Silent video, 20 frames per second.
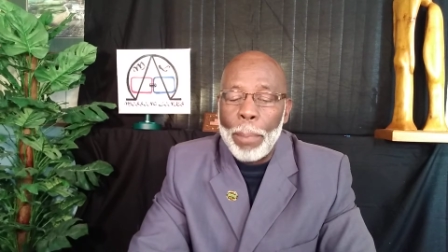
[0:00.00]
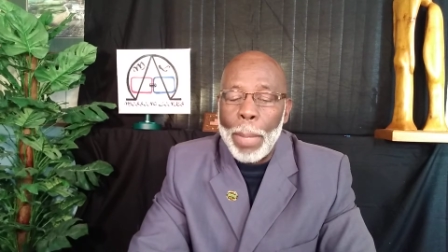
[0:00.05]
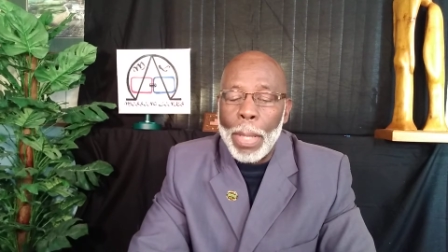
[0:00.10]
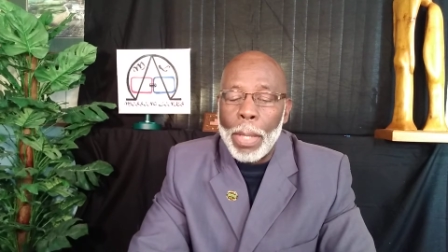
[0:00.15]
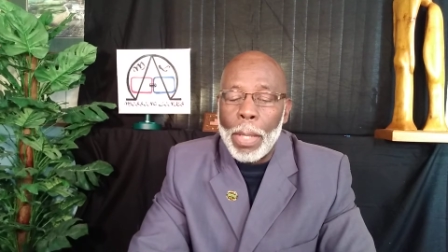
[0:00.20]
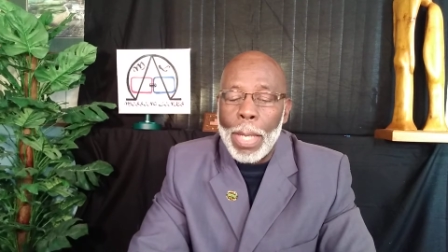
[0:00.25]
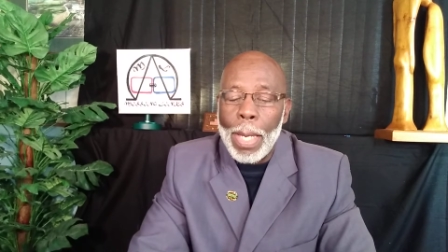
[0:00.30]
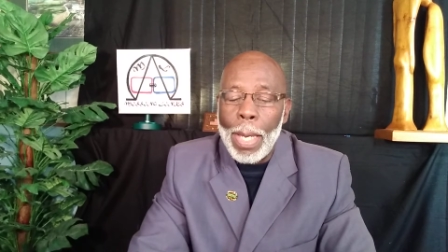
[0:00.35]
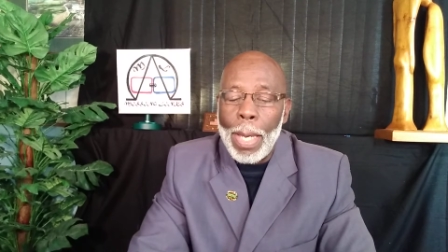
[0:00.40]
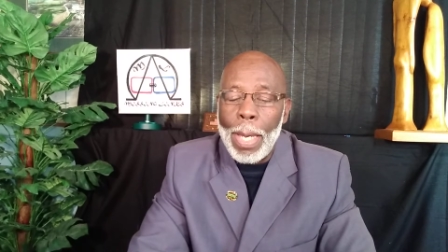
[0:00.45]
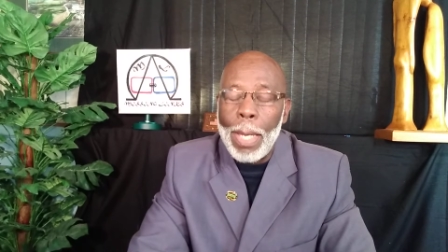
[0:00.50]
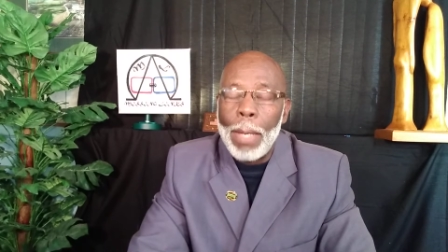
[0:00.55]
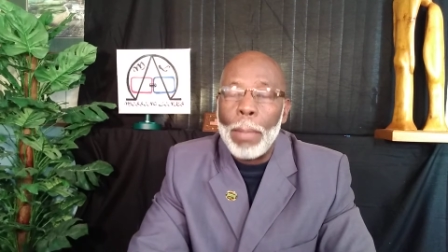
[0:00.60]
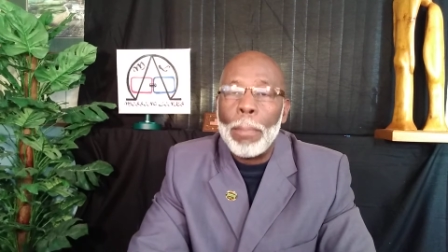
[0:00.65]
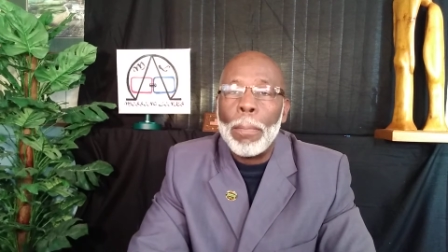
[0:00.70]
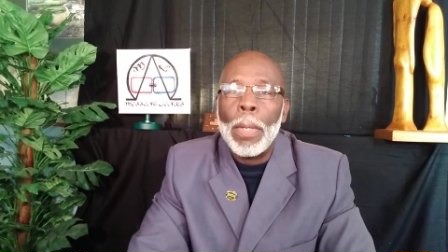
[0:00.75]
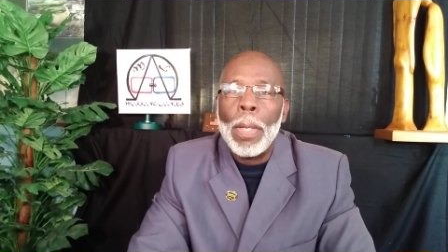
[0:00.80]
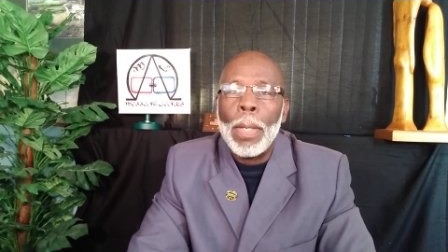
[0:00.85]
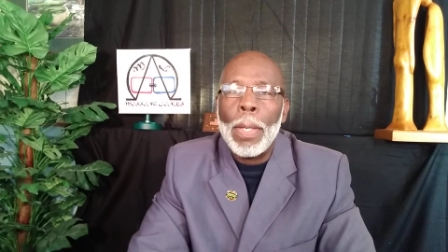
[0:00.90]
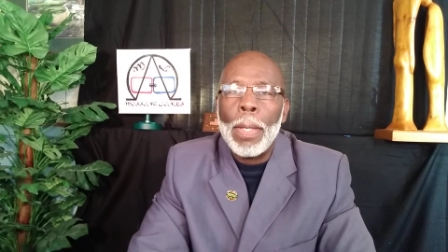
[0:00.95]

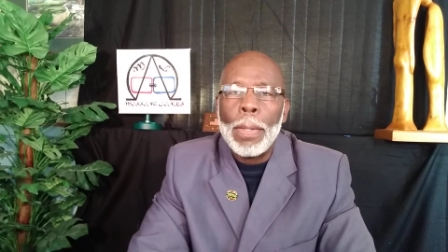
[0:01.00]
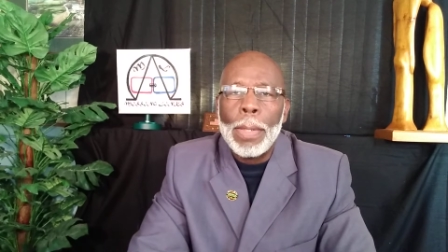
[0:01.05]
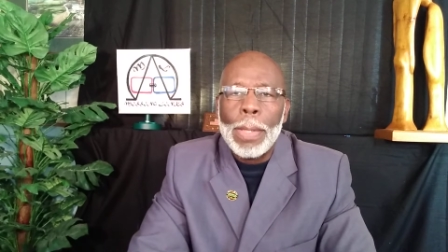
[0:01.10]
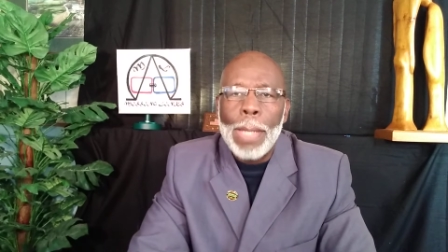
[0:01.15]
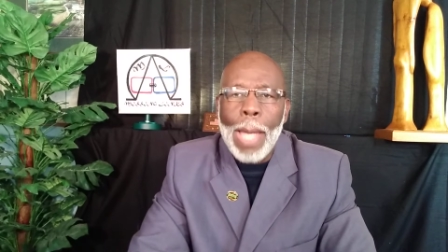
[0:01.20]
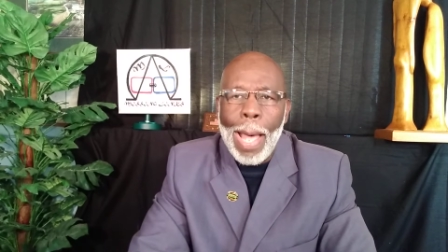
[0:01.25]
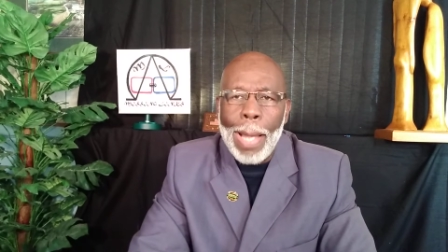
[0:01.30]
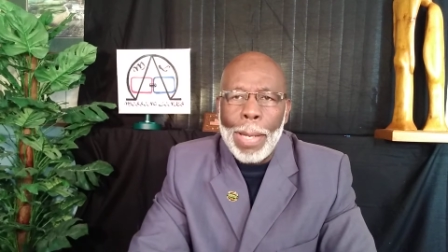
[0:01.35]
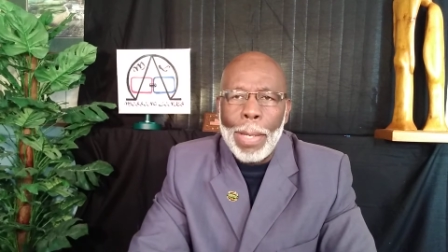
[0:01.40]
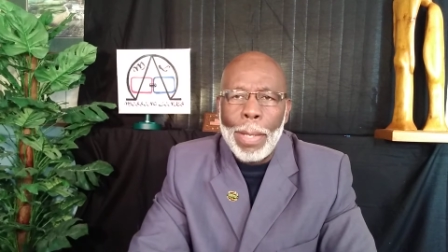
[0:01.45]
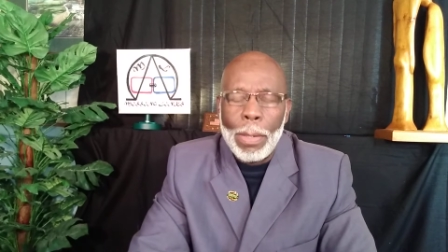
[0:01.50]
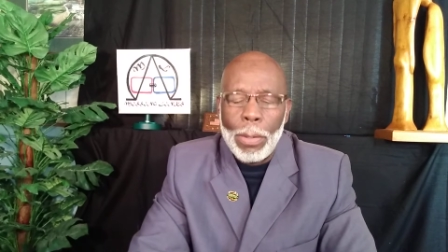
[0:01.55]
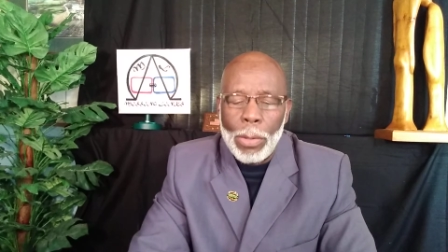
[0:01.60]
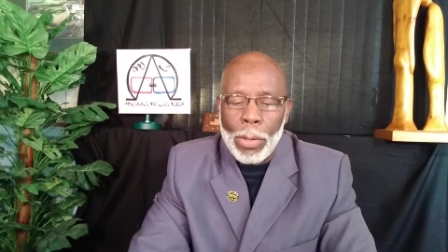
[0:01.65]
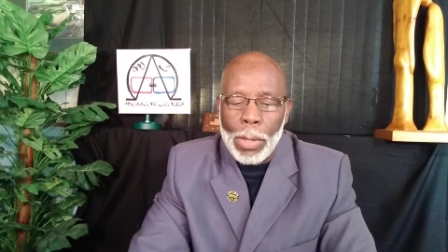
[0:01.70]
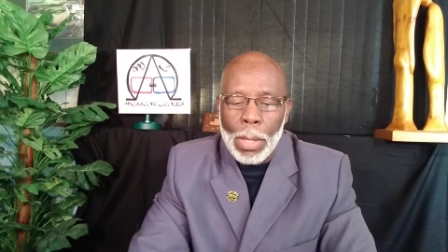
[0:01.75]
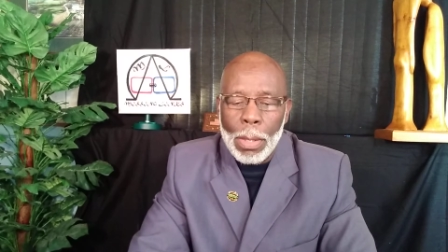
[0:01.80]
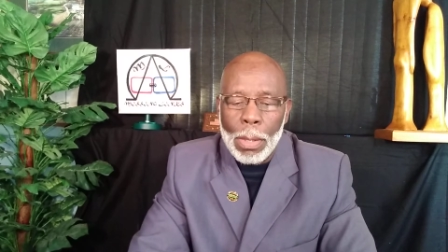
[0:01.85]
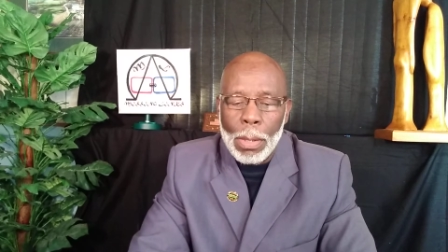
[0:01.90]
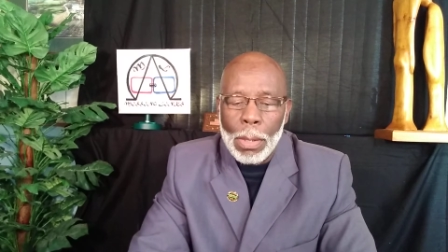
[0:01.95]
became
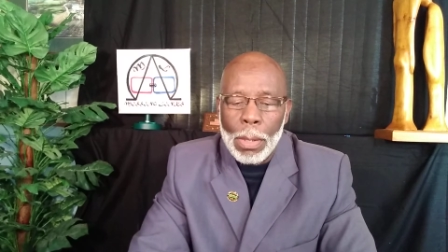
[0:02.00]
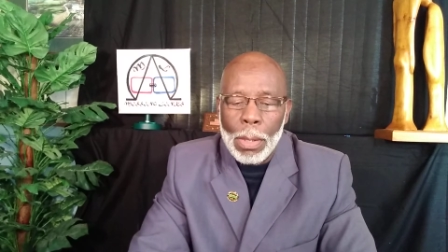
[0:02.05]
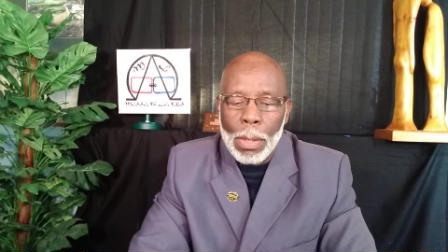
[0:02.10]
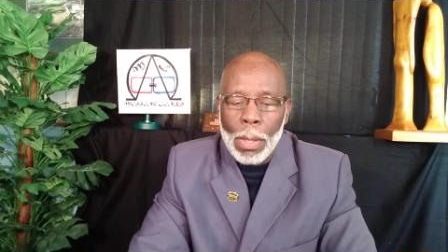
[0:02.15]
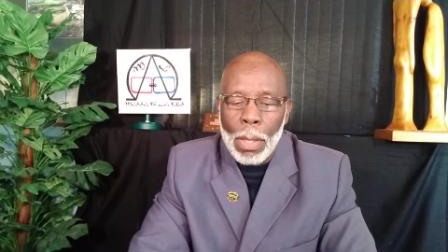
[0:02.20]
challenging